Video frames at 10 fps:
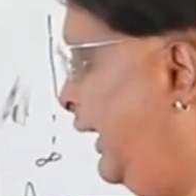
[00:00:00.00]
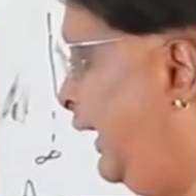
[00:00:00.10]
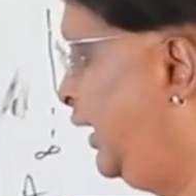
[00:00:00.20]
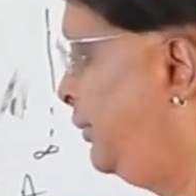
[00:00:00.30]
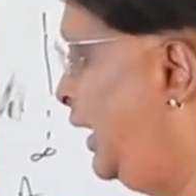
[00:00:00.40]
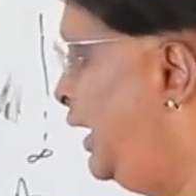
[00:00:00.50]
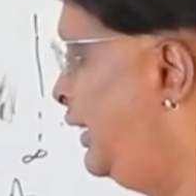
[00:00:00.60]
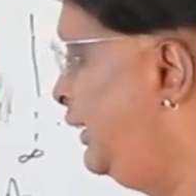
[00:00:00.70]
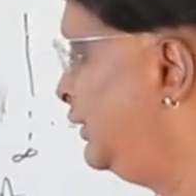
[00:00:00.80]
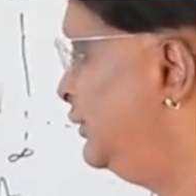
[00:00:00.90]
A
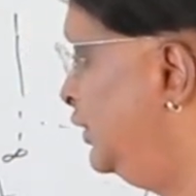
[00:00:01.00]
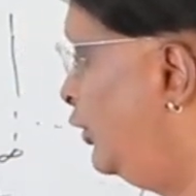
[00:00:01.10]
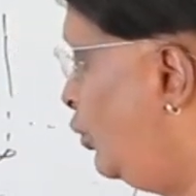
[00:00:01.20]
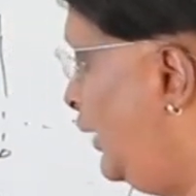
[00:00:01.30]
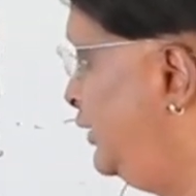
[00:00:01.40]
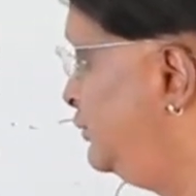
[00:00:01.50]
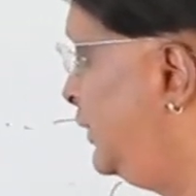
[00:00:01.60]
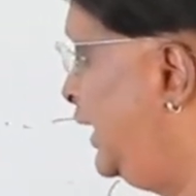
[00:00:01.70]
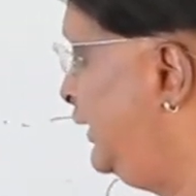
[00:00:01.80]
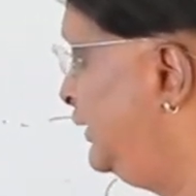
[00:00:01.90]
by
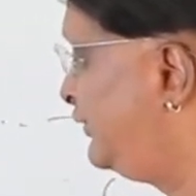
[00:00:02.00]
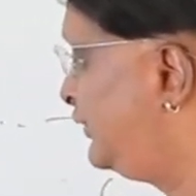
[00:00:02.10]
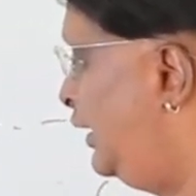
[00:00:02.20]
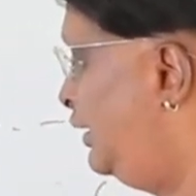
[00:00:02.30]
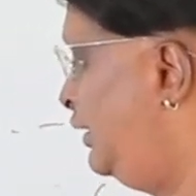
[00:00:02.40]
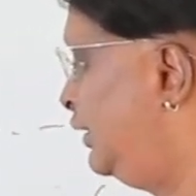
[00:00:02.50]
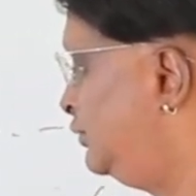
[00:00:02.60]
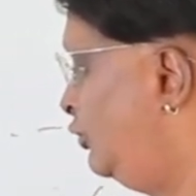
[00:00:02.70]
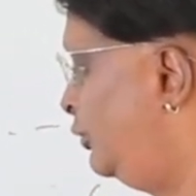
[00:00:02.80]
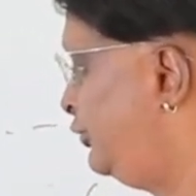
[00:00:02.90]
1 minus
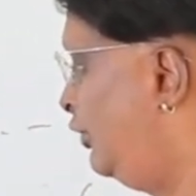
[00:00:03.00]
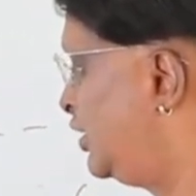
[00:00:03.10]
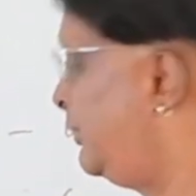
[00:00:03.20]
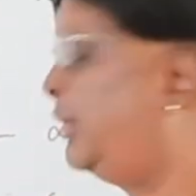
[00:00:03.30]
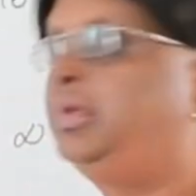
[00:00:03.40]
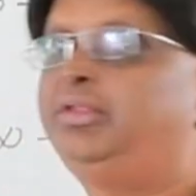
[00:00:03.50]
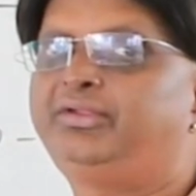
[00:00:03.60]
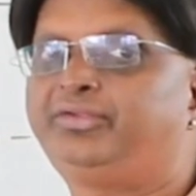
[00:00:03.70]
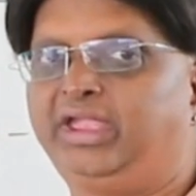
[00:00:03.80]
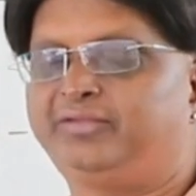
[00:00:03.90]
R. Hope you all remember
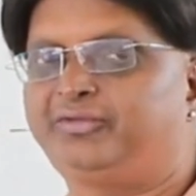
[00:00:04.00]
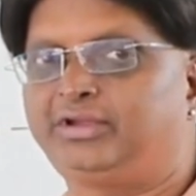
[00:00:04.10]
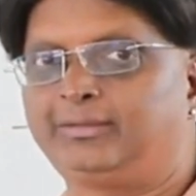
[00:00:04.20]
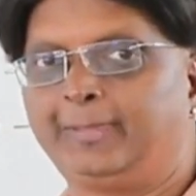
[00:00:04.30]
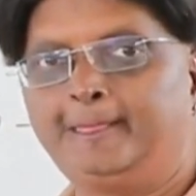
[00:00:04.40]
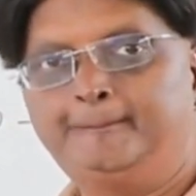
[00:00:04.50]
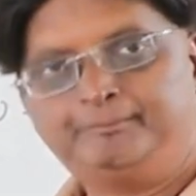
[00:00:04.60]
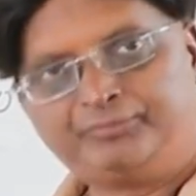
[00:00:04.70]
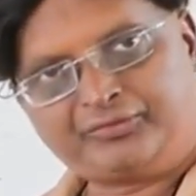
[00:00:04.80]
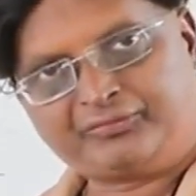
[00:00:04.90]
this. A for
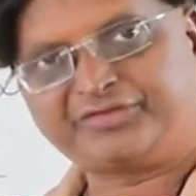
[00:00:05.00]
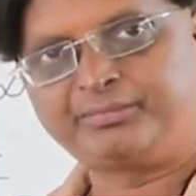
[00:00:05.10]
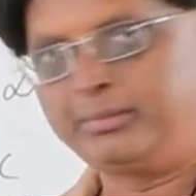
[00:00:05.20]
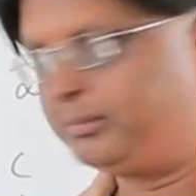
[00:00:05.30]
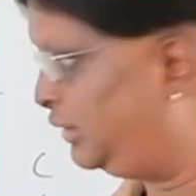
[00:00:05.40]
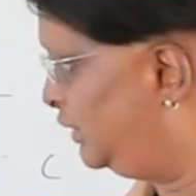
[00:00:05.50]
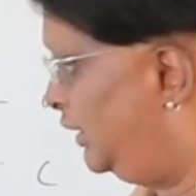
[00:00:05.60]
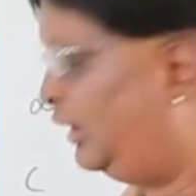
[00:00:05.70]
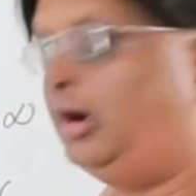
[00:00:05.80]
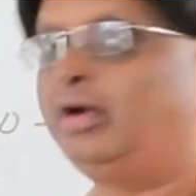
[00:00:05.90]
the first
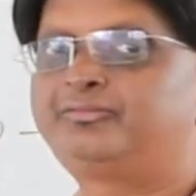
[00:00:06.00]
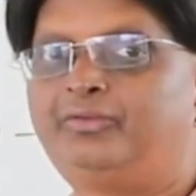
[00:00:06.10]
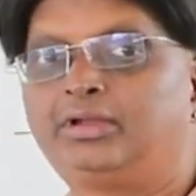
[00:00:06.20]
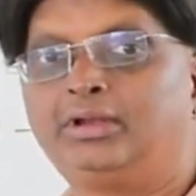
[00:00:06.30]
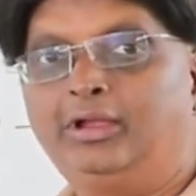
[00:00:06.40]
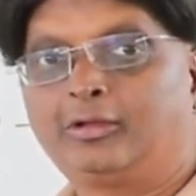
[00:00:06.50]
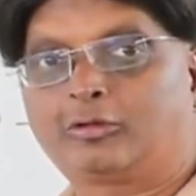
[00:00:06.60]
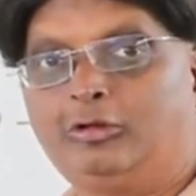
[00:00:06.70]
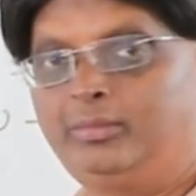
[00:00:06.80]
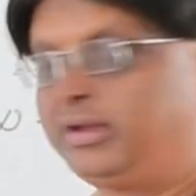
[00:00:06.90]
member, R for
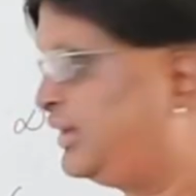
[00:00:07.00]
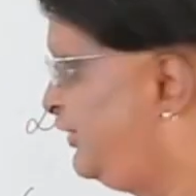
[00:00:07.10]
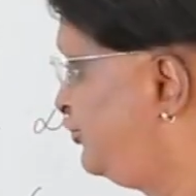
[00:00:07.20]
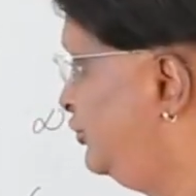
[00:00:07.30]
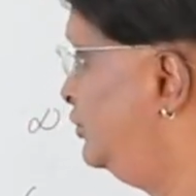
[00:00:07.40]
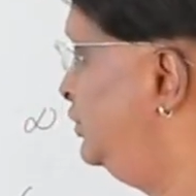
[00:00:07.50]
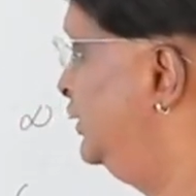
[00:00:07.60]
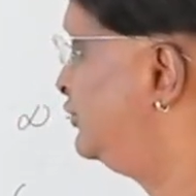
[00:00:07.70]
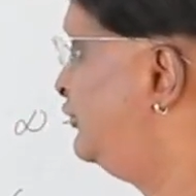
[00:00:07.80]
common ratio.